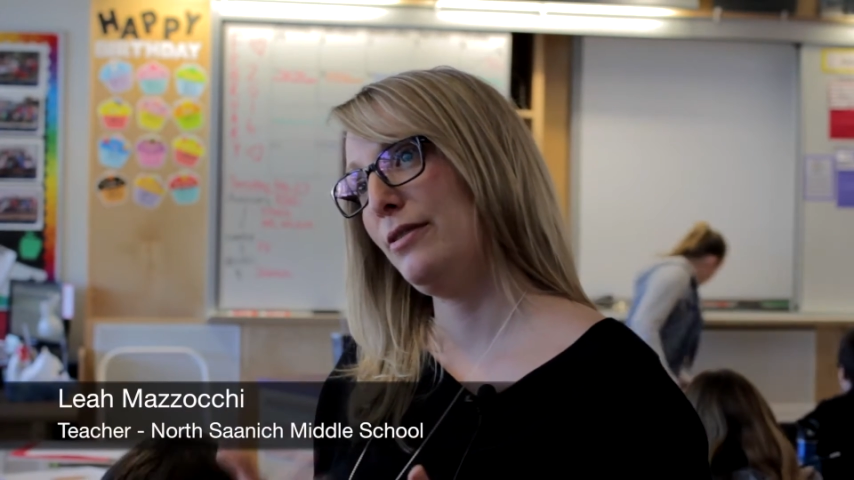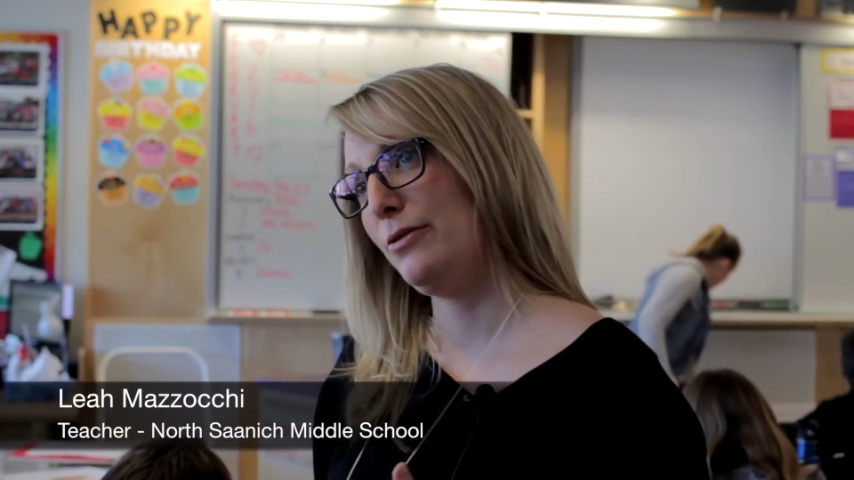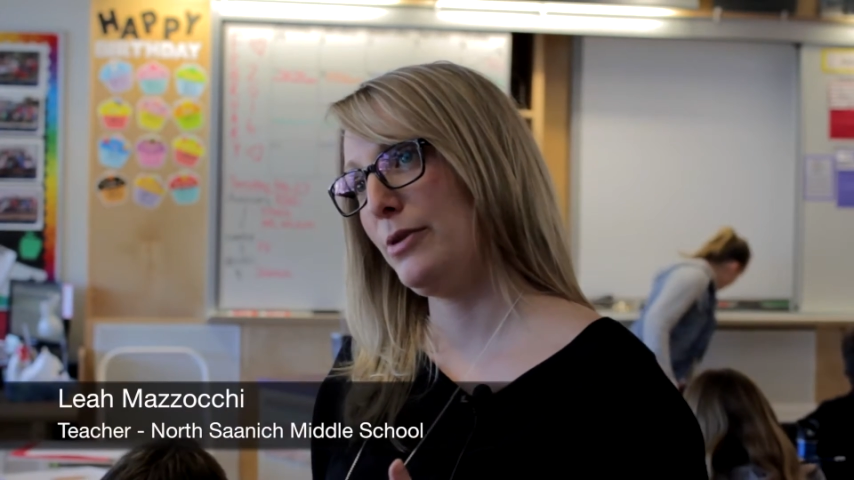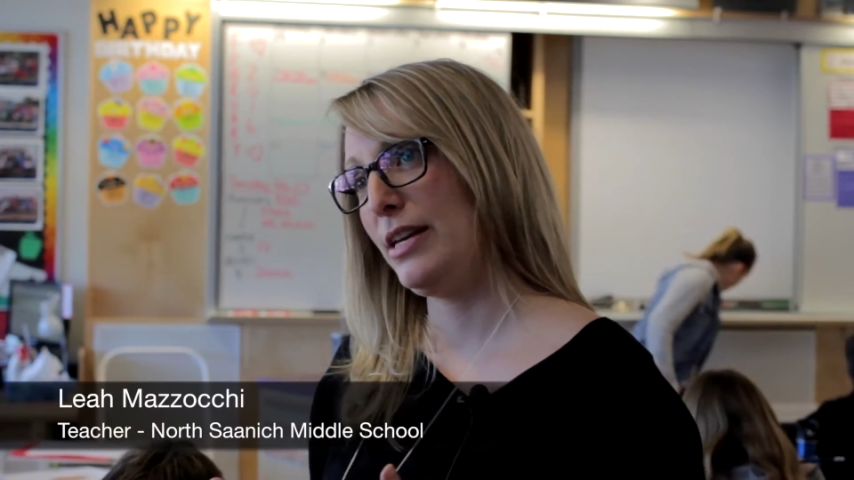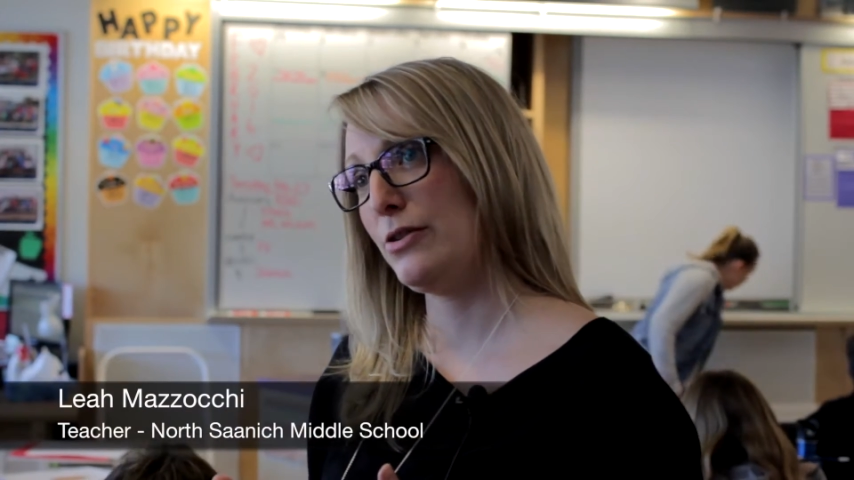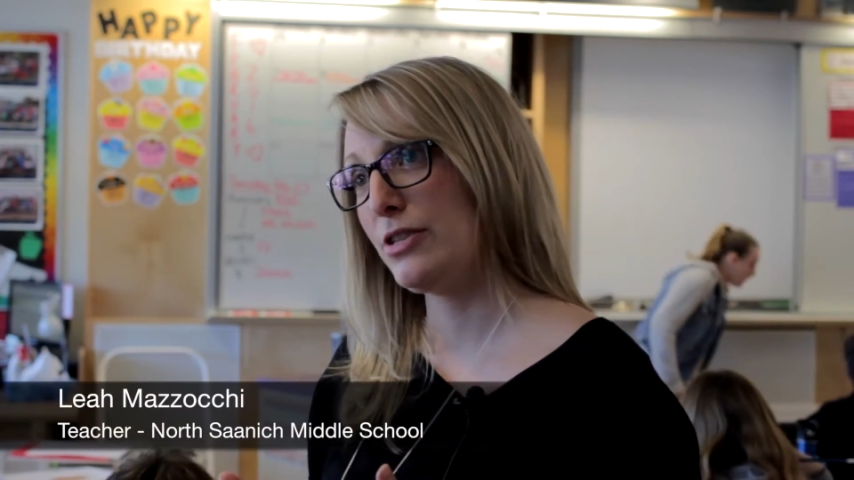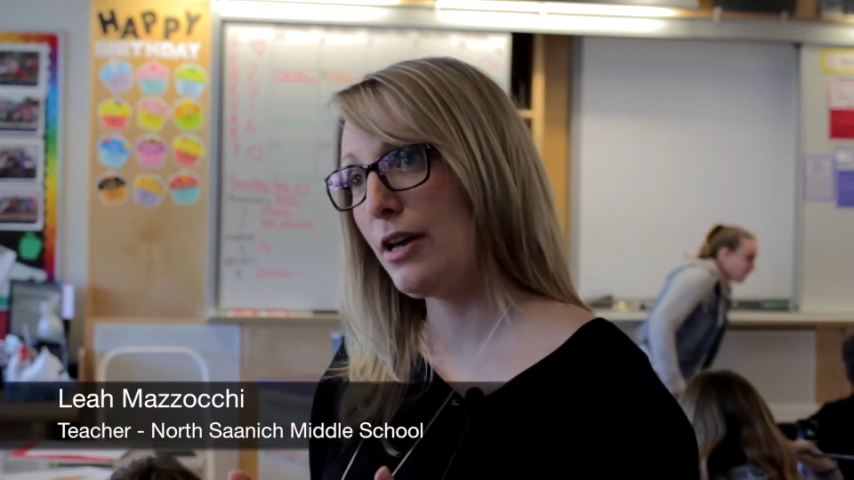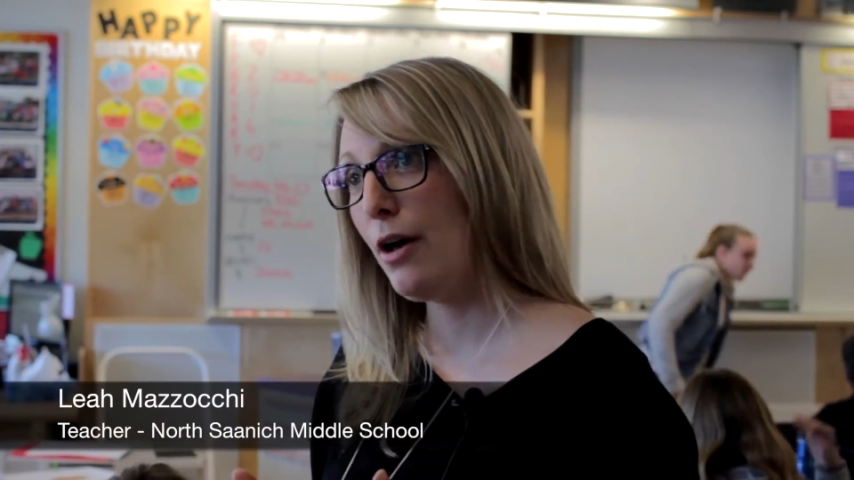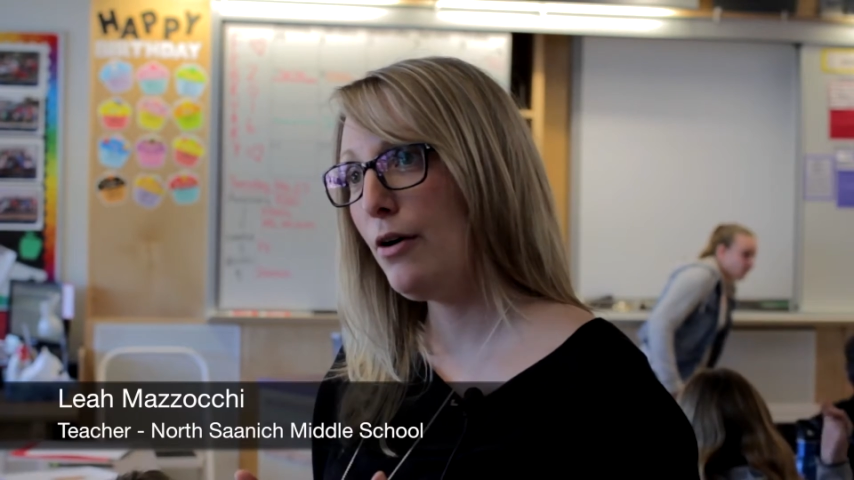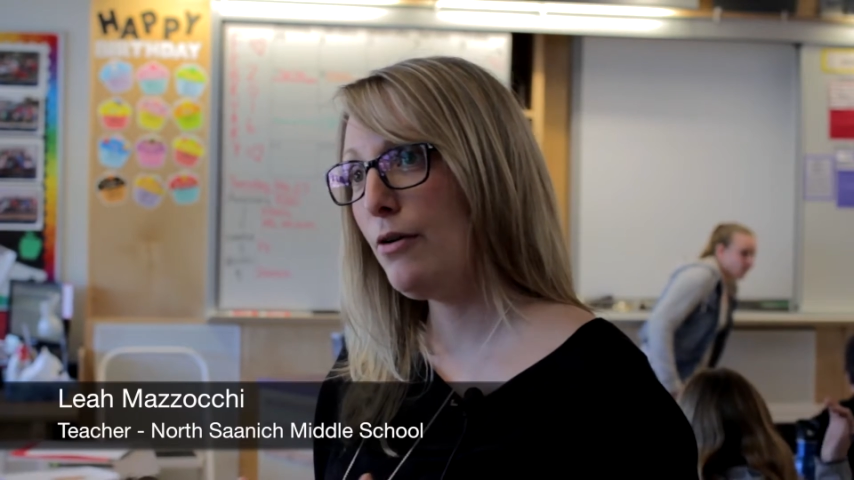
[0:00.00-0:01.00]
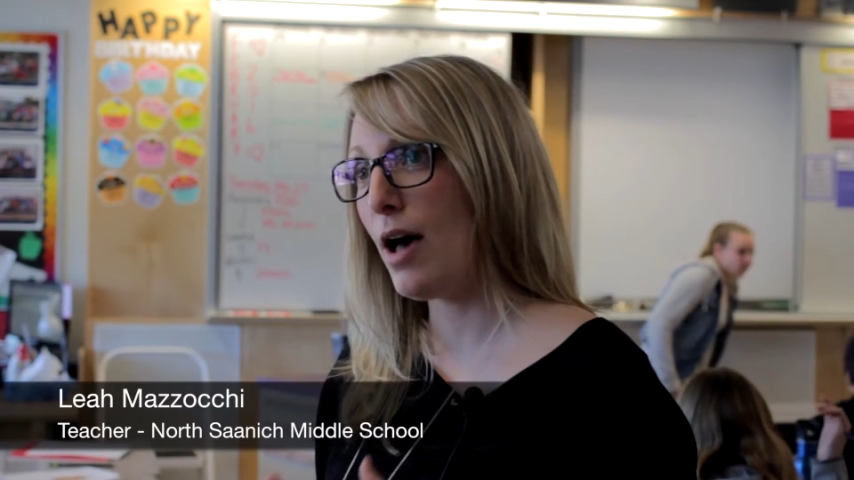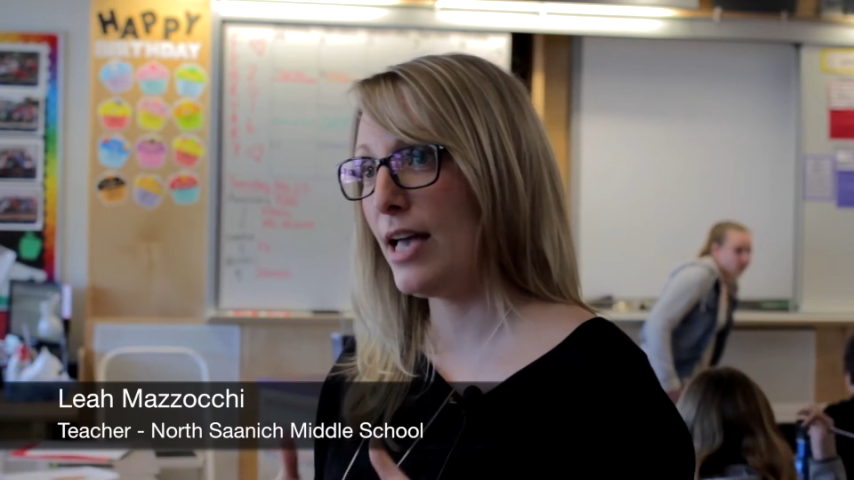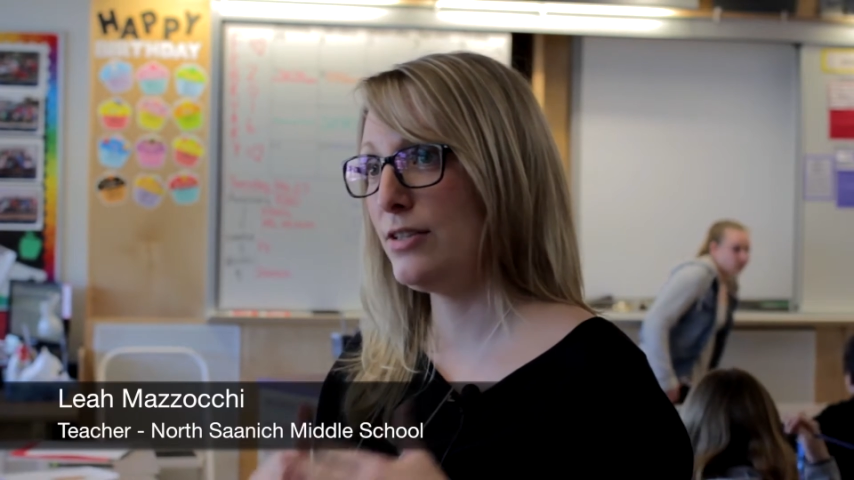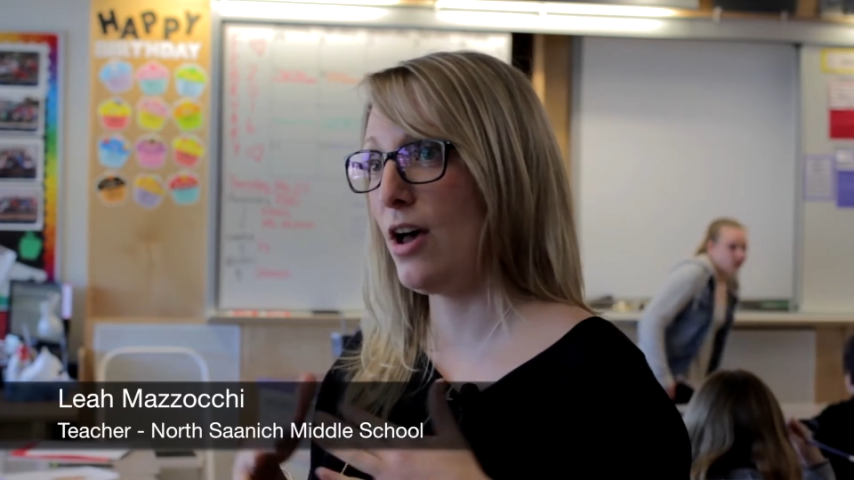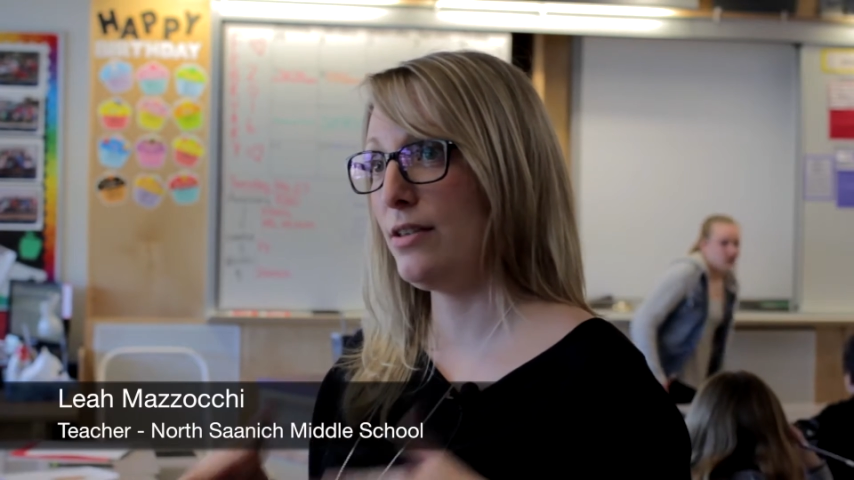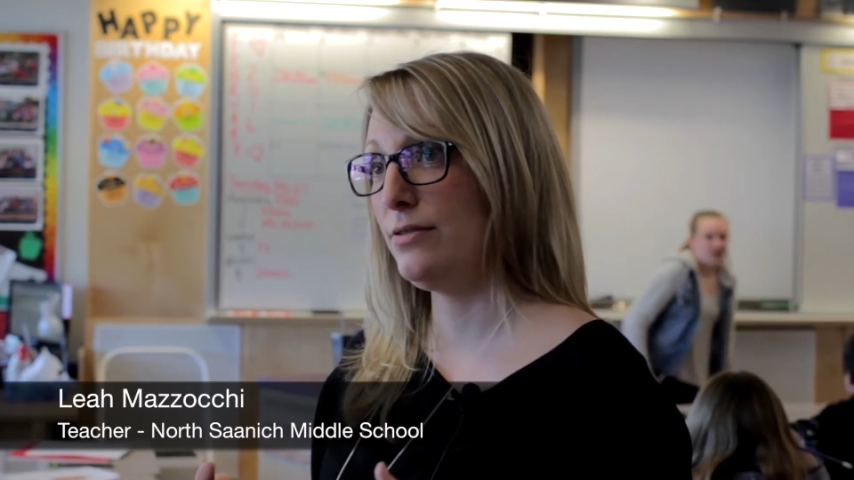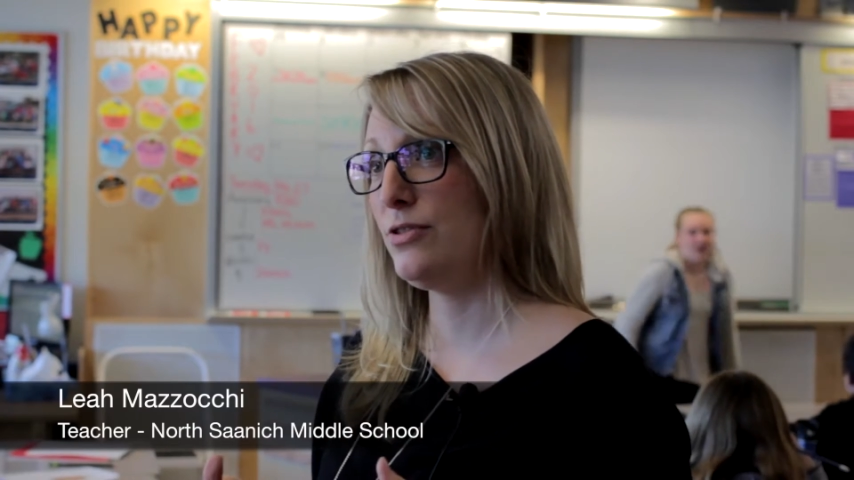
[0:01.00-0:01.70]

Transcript: 3 years ago, I taught